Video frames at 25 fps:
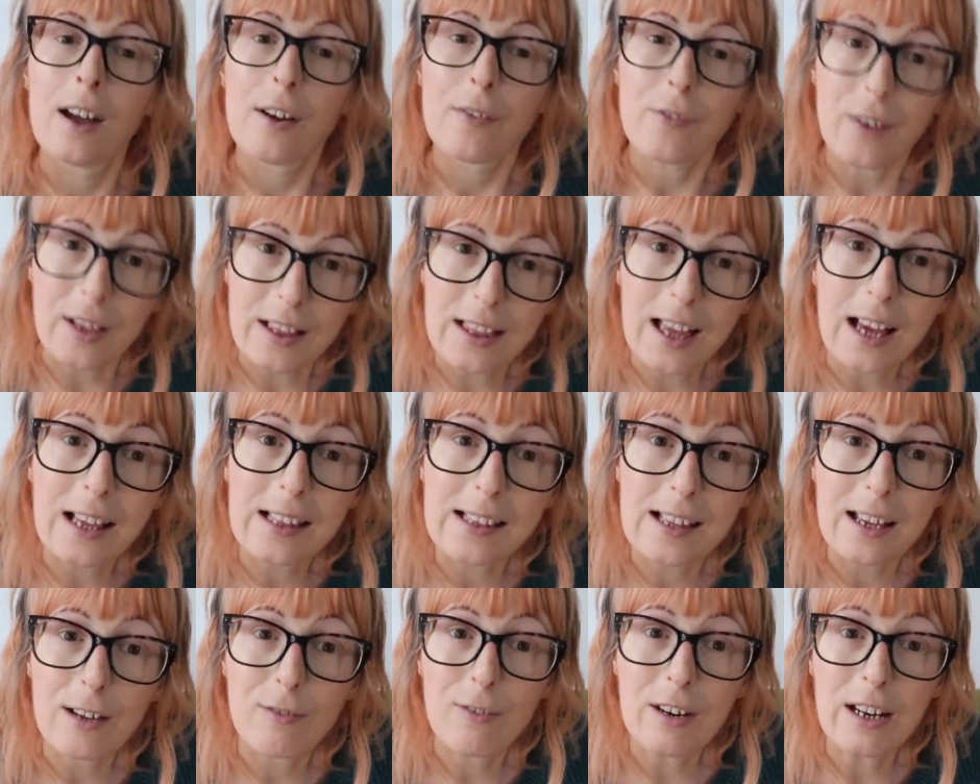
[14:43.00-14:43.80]

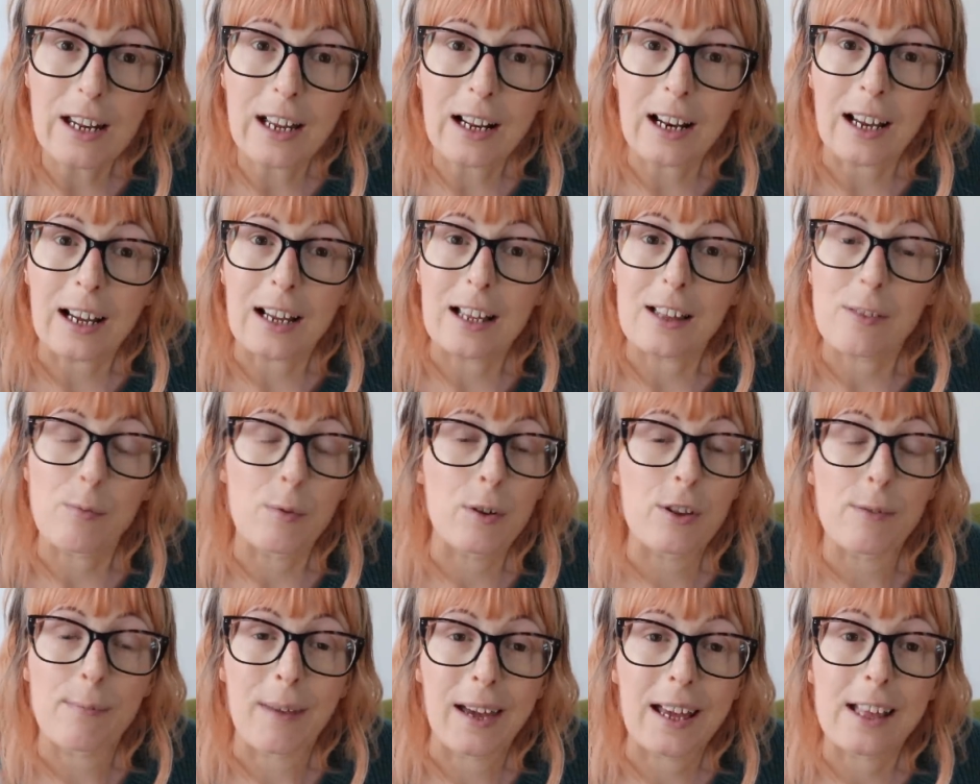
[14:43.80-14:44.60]
fantastic reading lights,
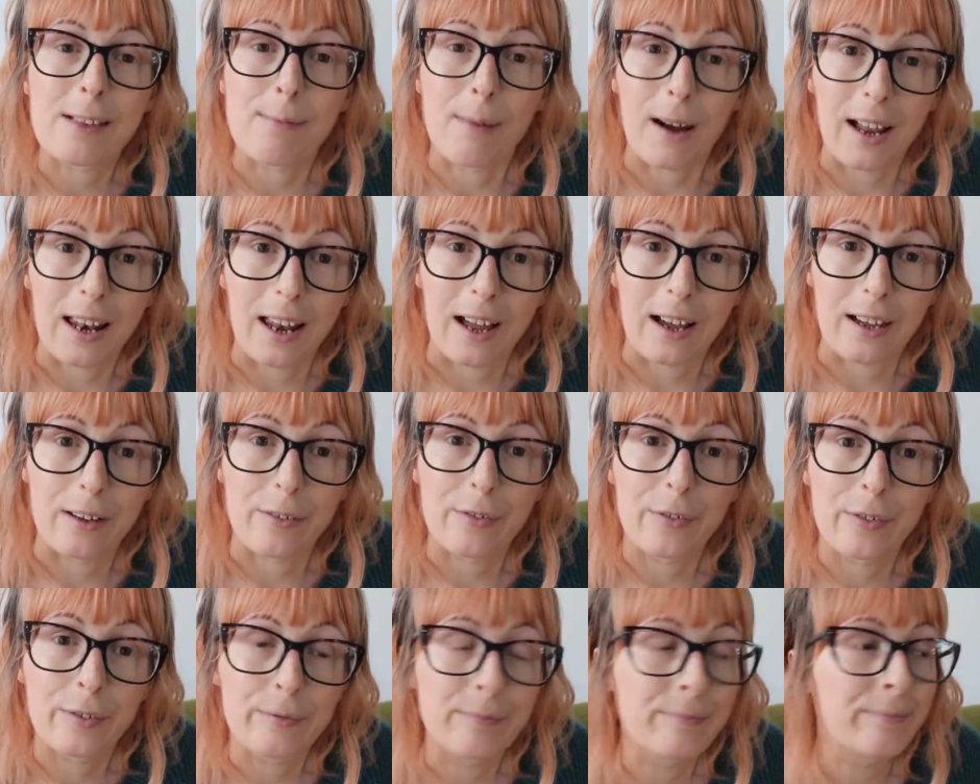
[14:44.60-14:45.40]
which makes my
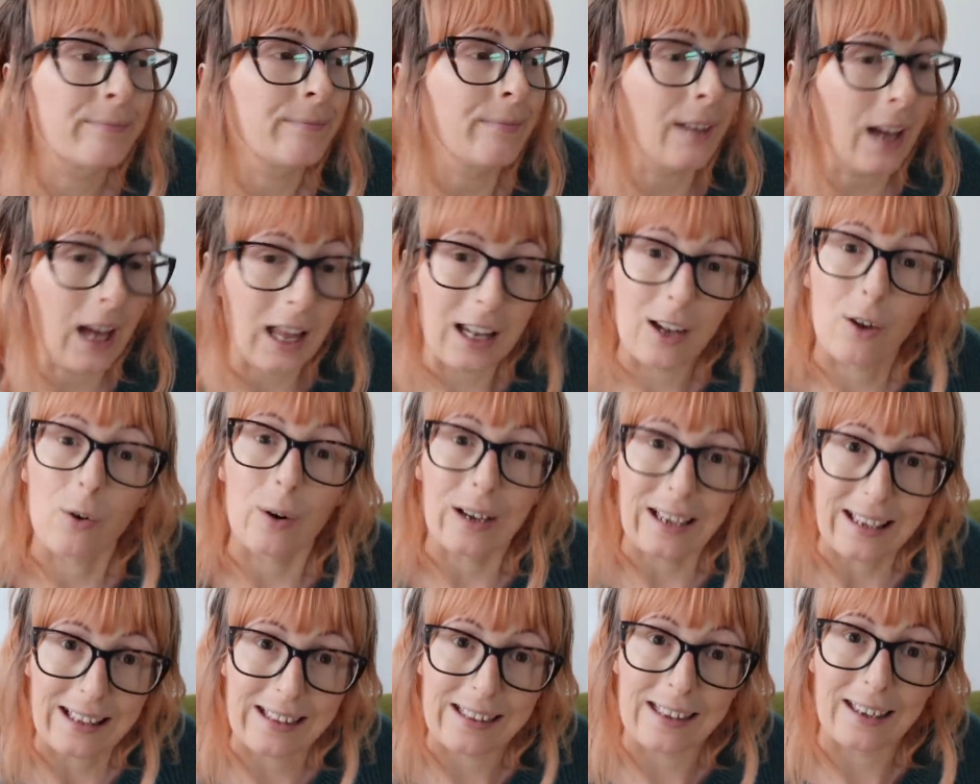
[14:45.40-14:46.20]
life a lot
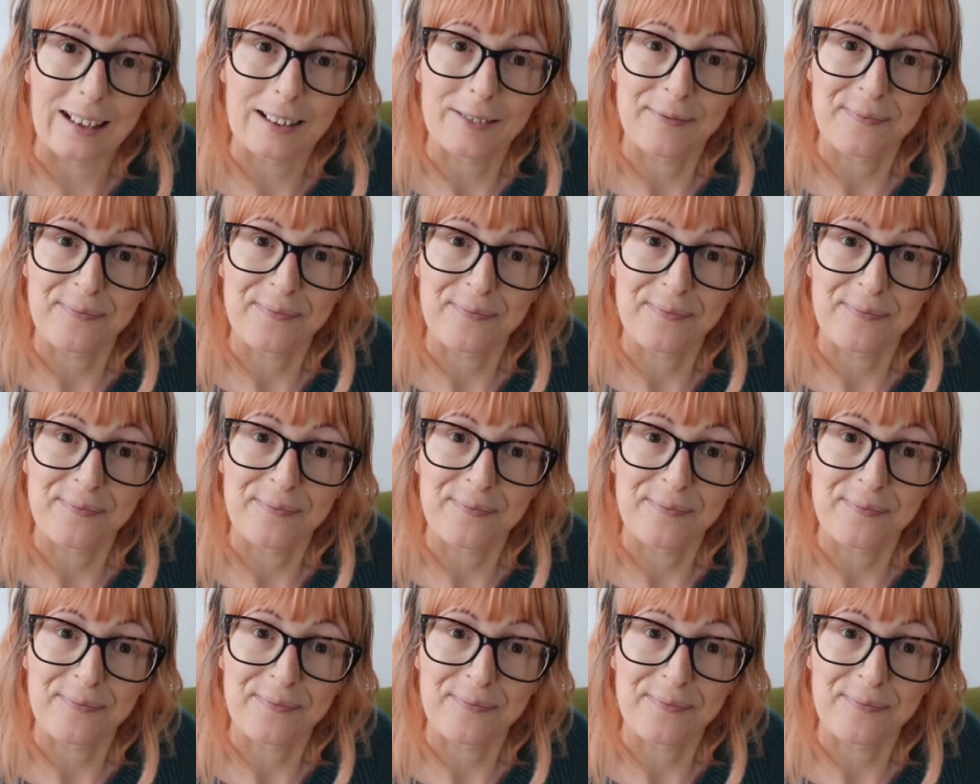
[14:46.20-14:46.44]
easier.